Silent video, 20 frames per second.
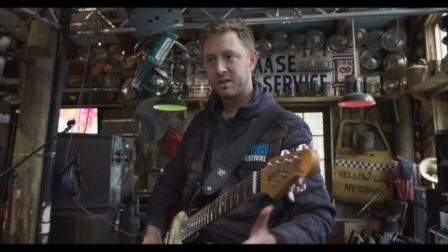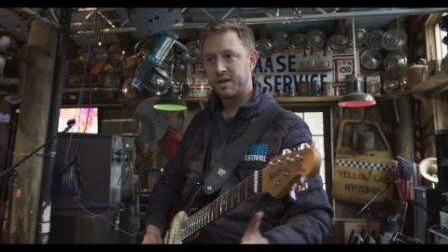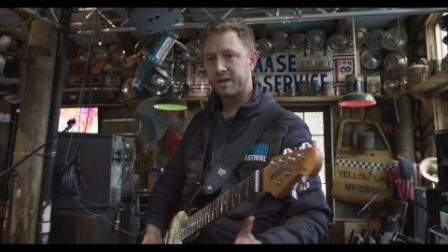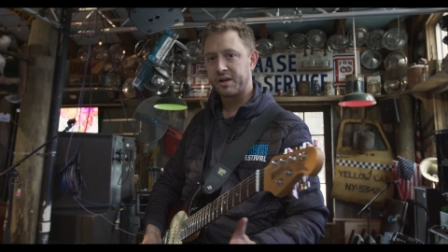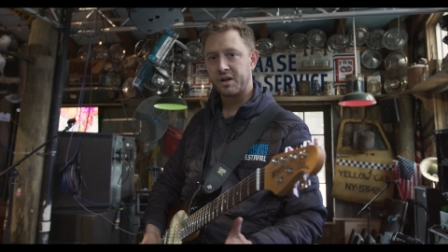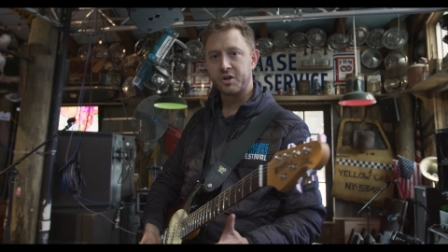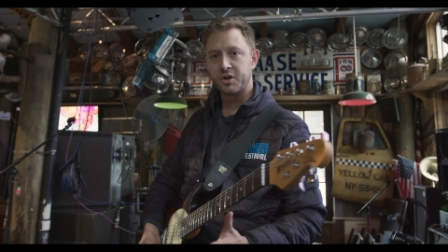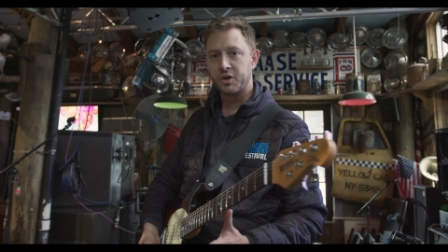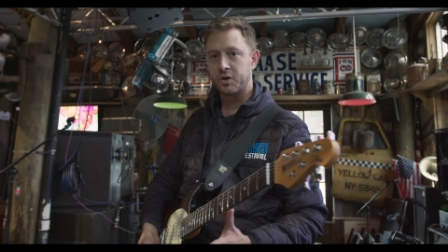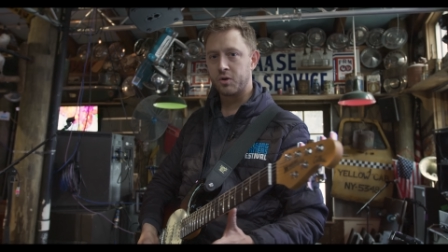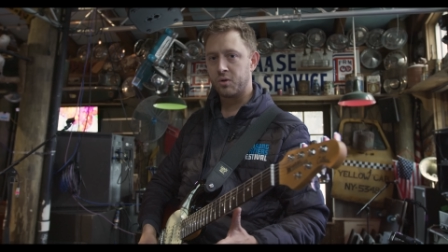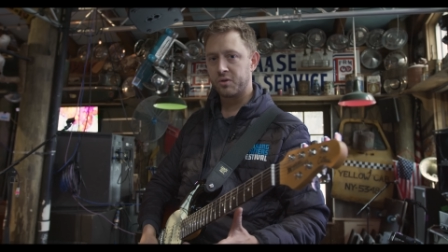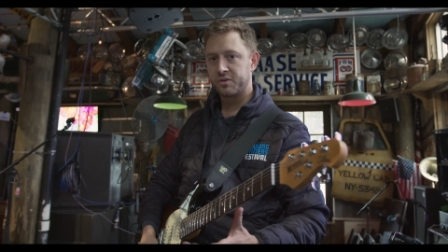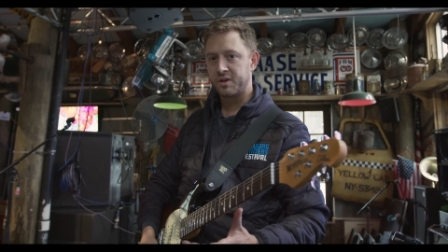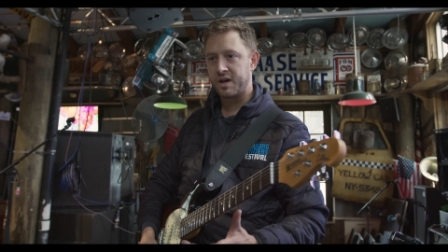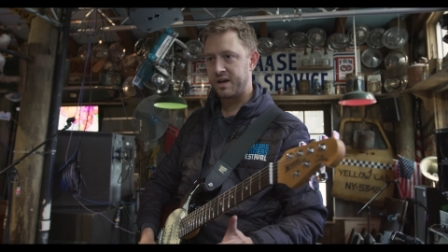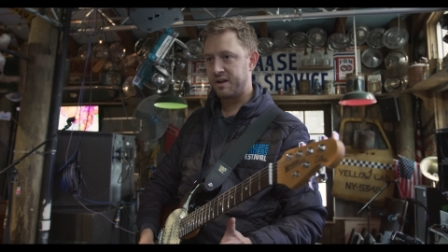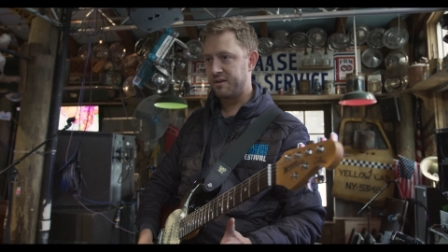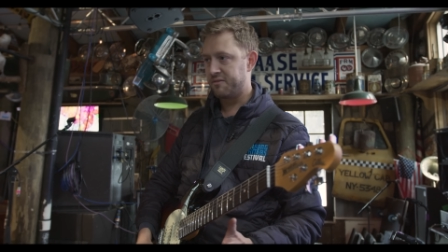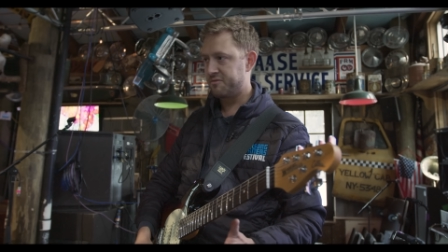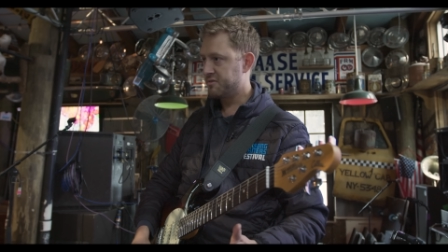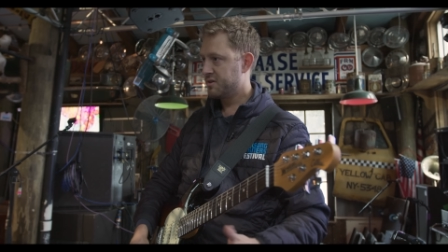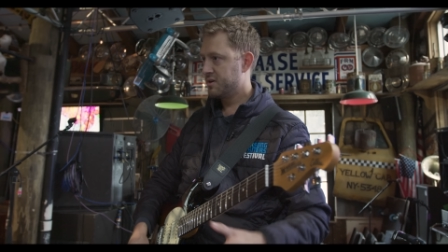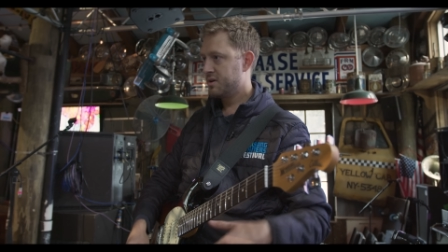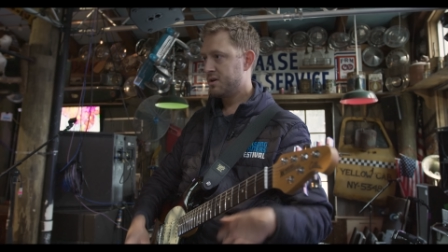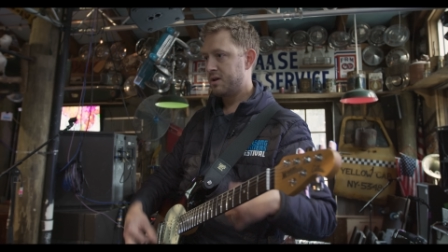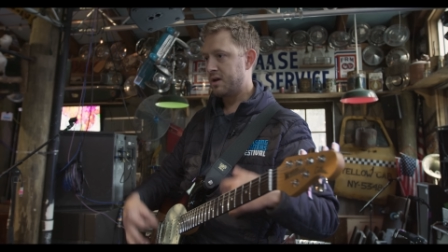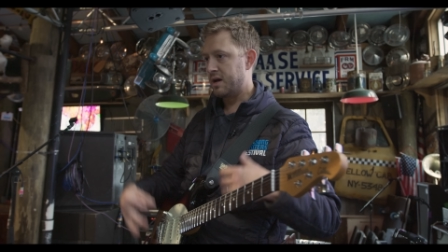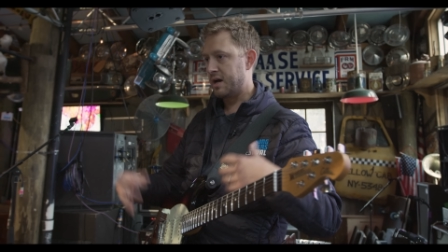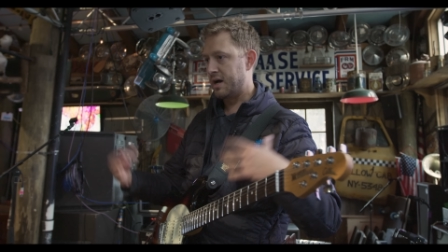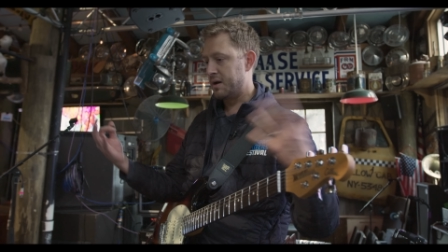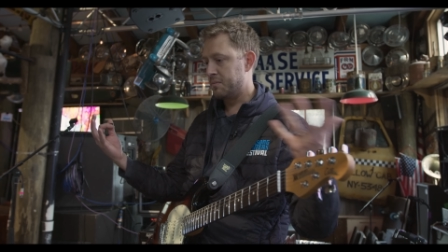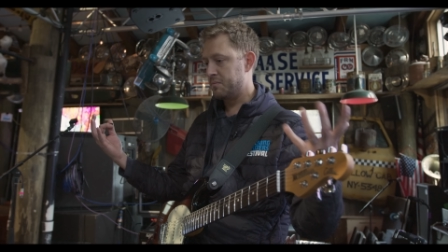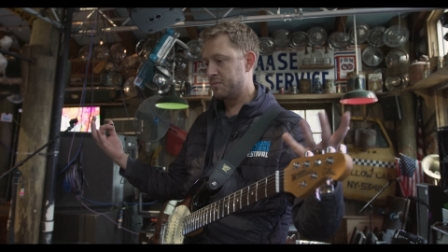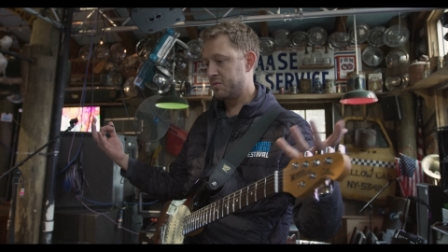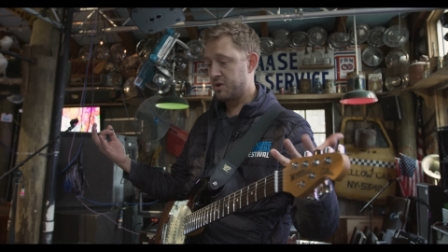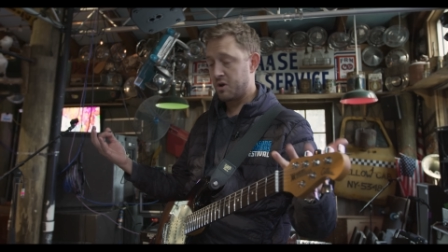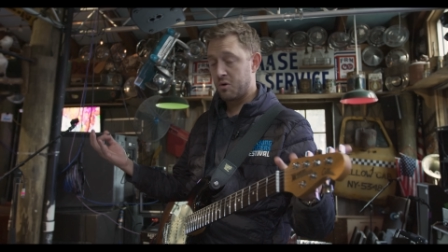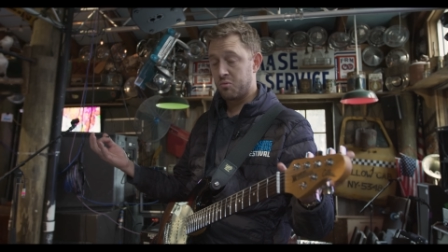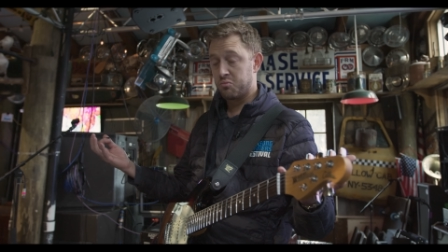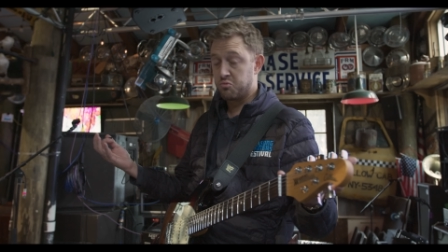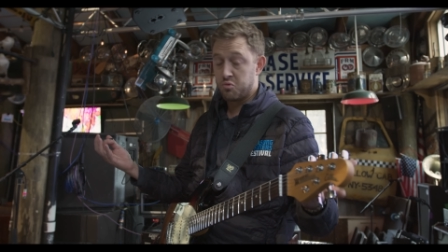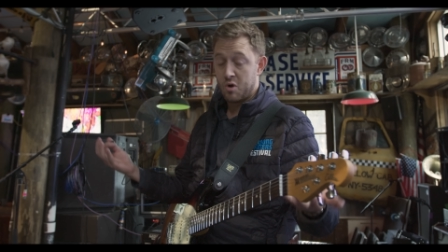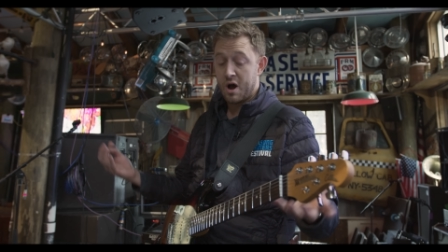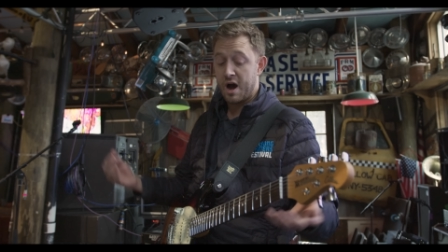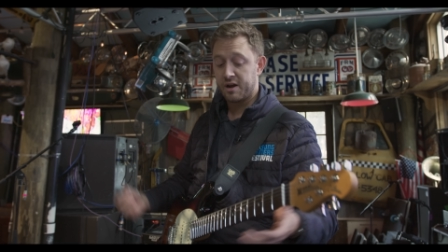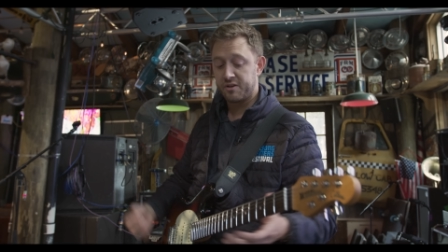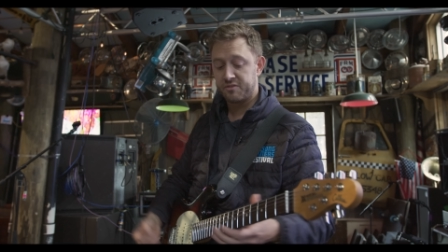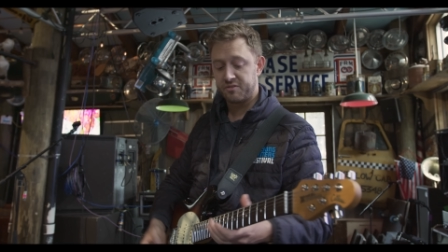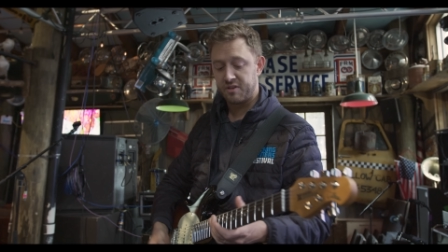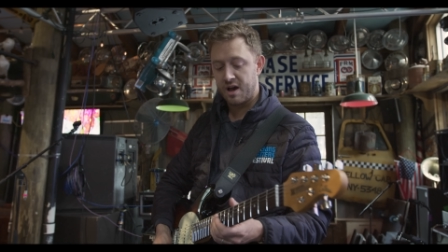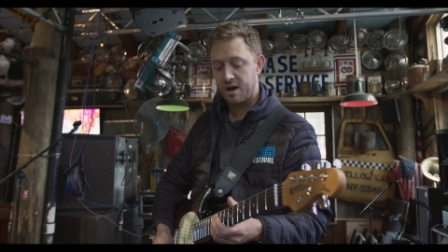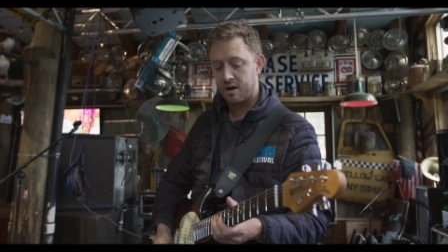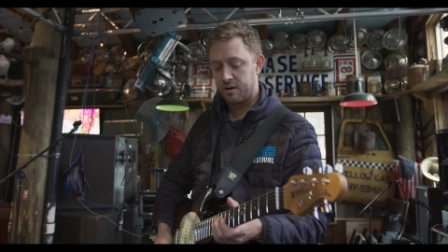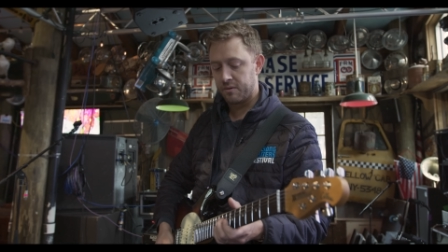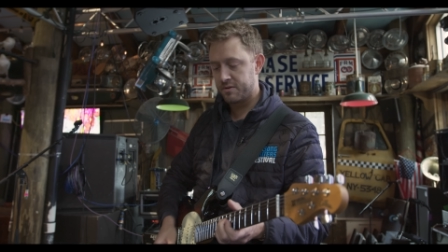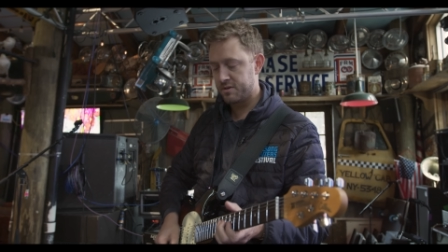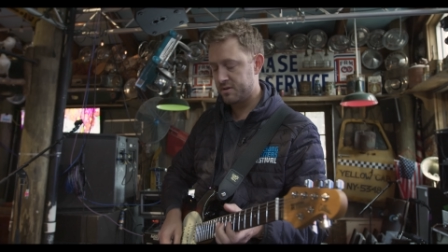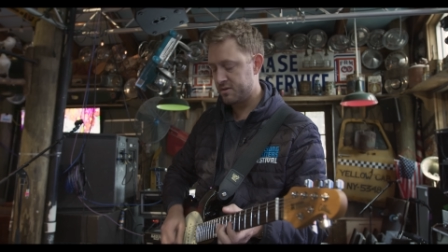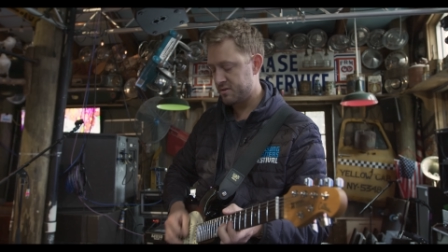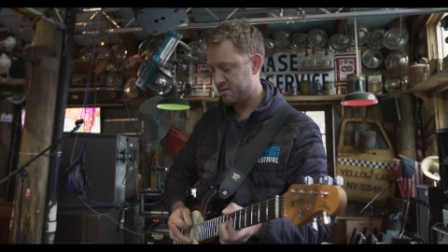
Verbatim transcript: like a good old kind of, uh, you know, rock sound.